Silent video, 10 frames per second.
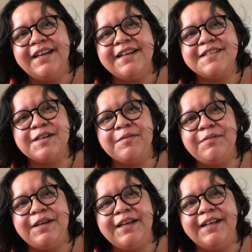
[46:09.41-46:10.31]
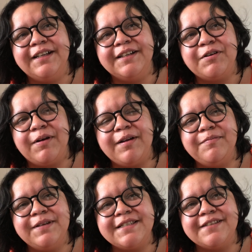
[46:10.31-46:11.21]
it took me quite a
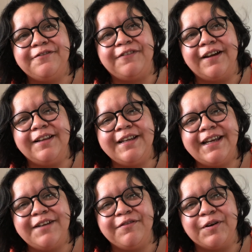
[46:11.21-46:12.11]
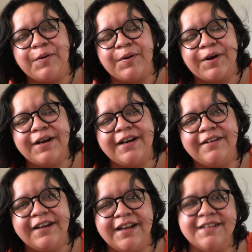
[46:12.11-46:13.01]
bit to finally hit record
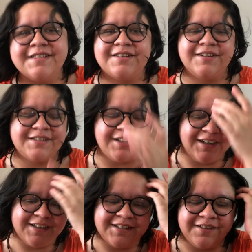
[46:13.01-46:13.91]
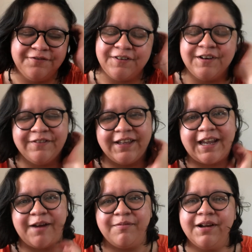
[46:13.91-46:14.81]
and start talking in front of the
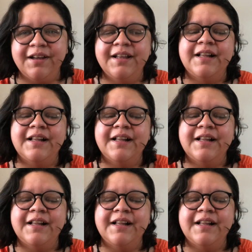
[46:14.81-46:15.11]
camera.